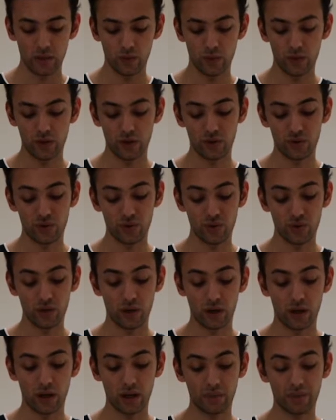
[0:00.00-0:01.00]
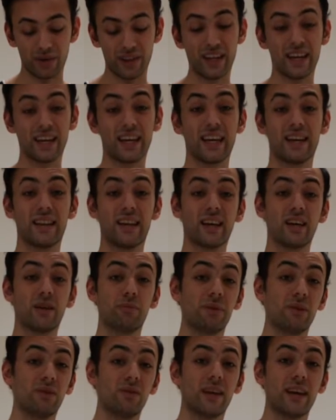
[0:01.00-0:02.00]
with the TrueDark, but then again, that could
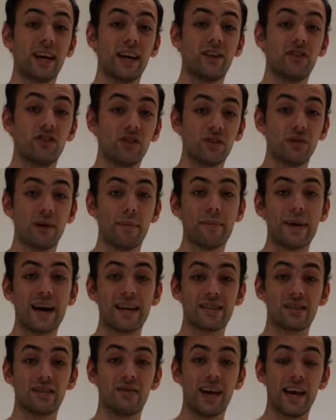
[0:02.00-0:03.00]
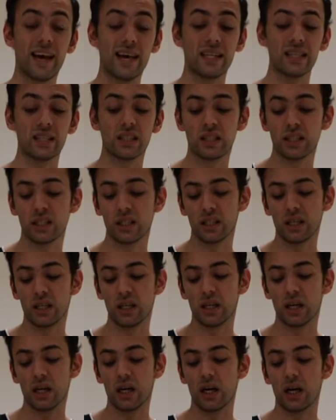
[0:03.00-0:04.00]
be again due to a massive head.
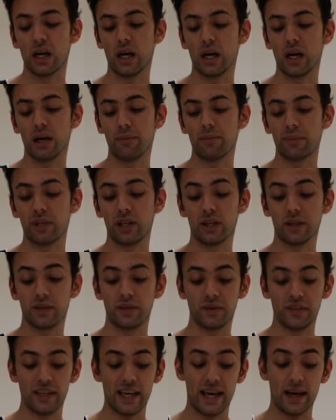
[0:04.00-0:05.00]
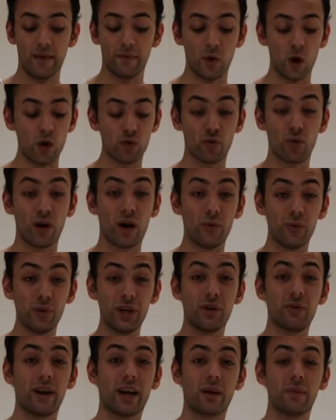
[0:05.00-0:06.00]
But yeah, overall, I
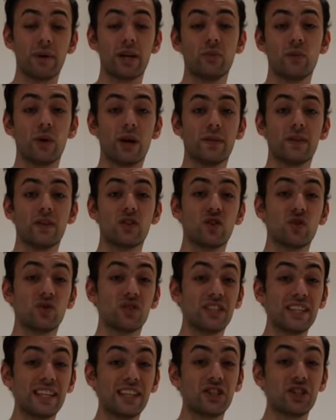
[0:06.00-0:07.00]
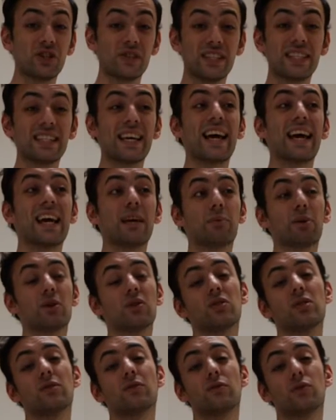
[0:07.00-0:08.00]
really recommend wearing these during the day,
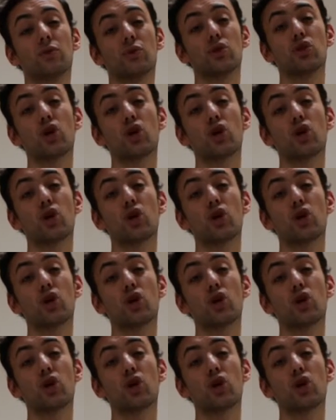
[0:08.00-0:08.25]
because if you're at a